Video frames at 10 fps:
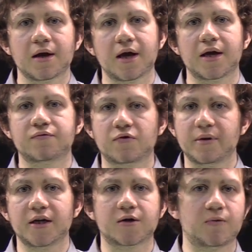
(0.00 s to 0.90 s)
and for
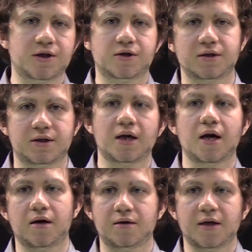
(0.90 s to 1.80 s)
many questions
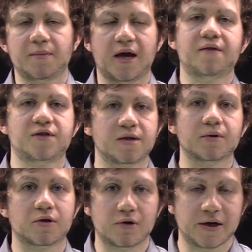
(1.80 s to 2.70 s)
they behave
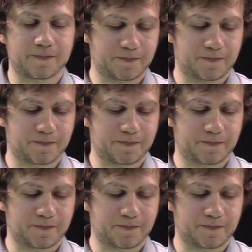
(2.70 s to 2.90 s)
similarly.